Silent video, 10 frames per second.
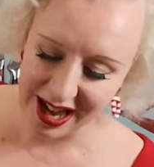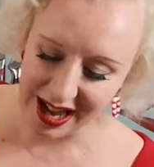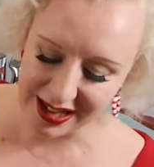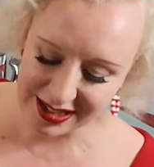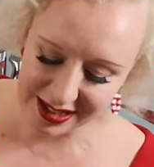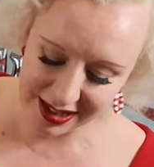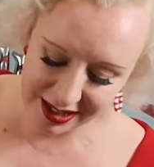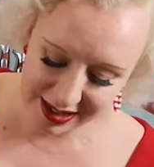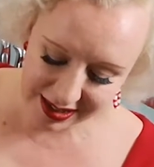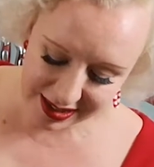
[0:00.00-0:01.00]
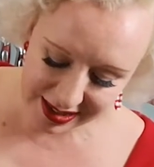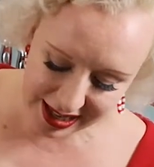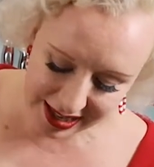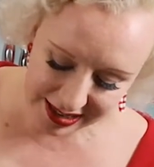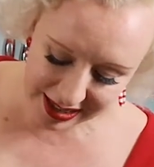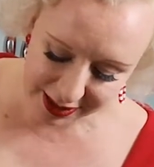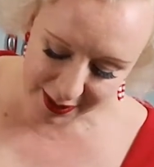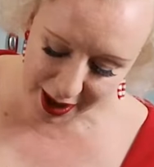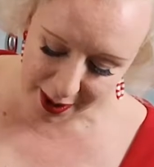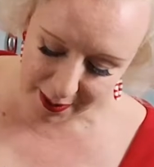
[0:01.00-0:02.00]
as standing them
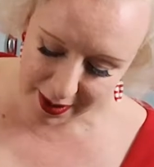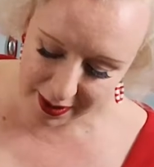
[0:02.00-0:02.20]
up